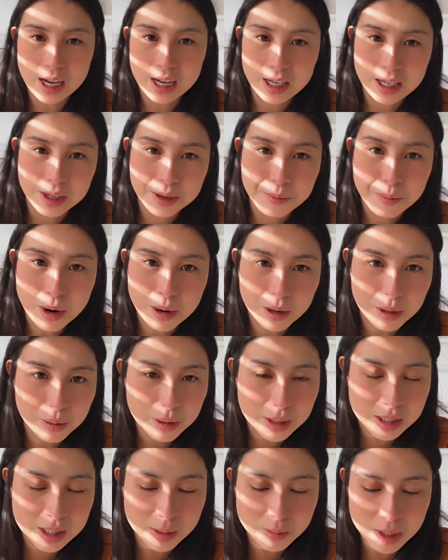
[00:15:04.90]
I
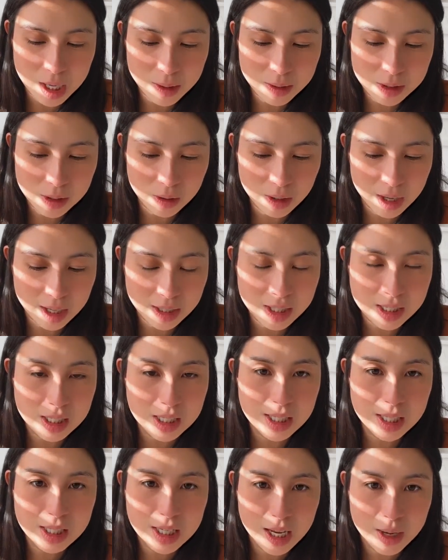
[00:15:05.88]
probably sometimes don't get to
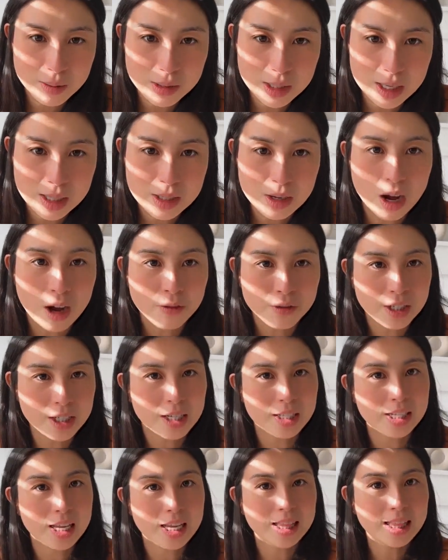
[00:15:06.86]
see the DMs as
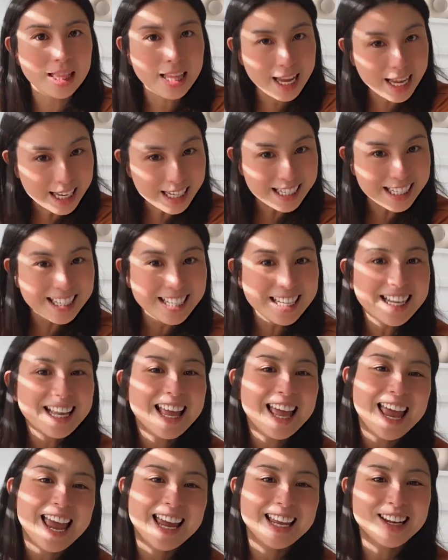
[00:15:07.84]
often as I'd like.
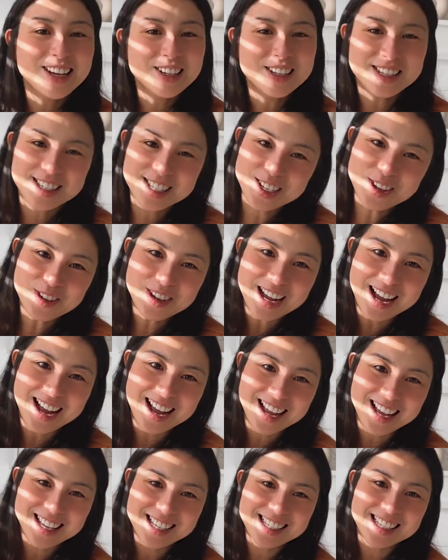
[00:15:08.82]
And I'll see you
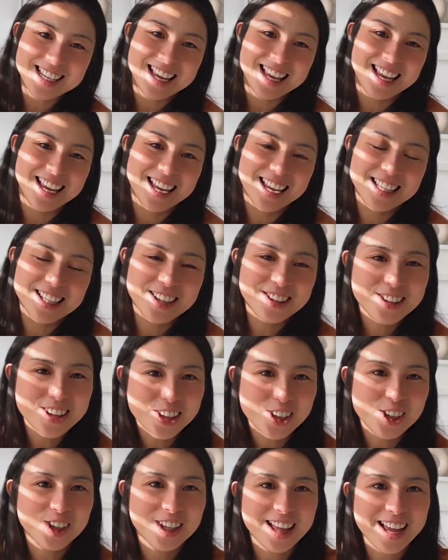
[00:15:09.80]
guys in
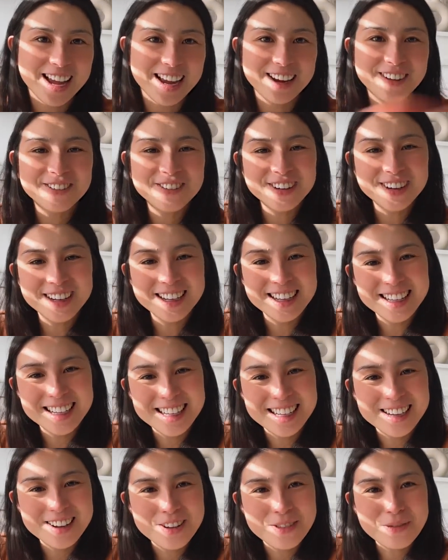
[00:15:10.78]
another live.
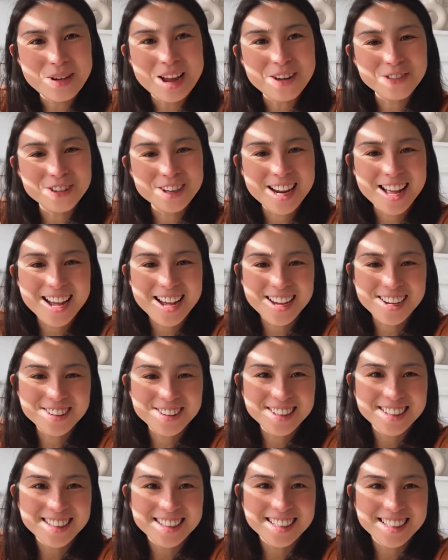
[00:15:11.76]
Bye for
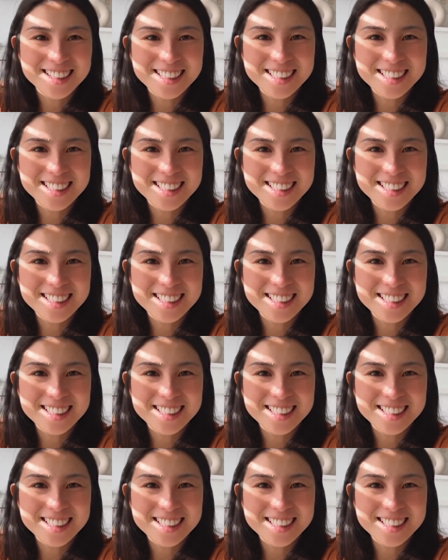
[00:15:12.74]
now.